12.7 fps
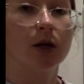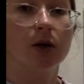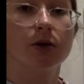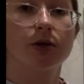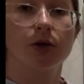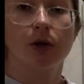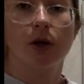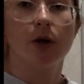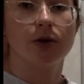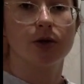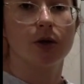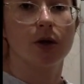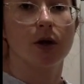closer and
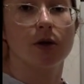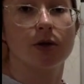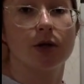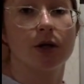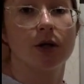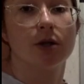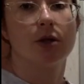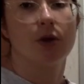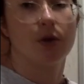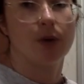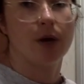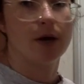closer and closer to 3.